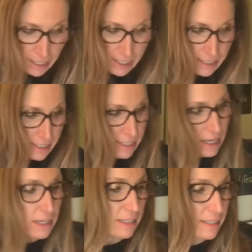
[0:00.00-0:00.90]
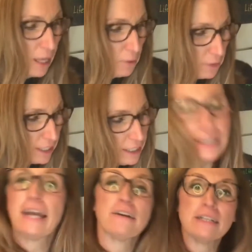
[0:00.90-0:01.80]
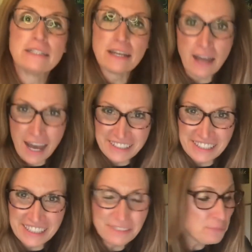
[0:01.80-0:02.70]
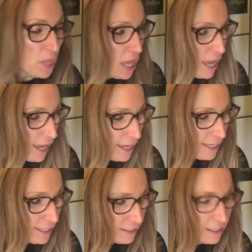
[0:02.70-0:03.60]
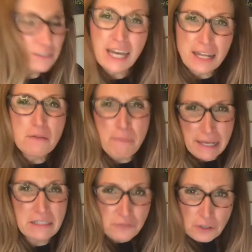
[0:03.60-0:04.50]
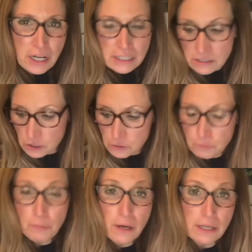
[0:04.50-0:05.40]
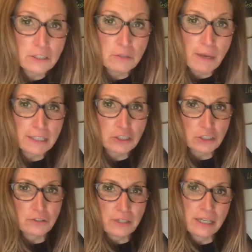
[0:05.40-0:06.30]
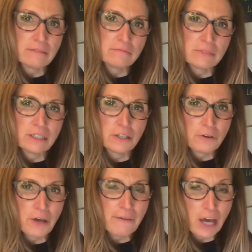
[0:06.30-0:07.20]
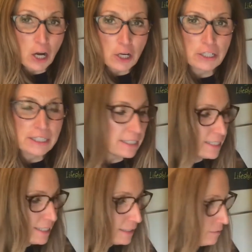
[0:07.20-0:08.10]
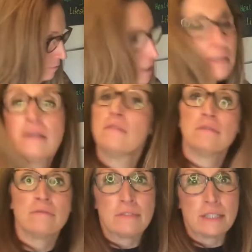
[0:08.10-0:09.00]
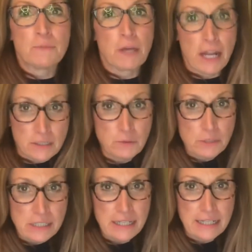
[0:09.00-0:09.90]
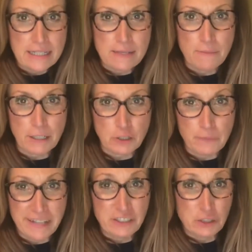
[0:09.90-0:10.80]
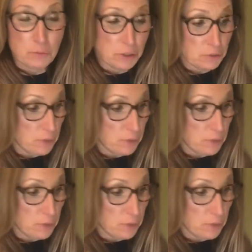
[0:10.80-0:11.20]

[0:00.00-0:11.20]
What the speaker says: it's celery, carrots, and onion. And it's kind of the base for any soup to make sure that, you have that heartiness, and let's be honest, we're sneaking in some extra vegetables,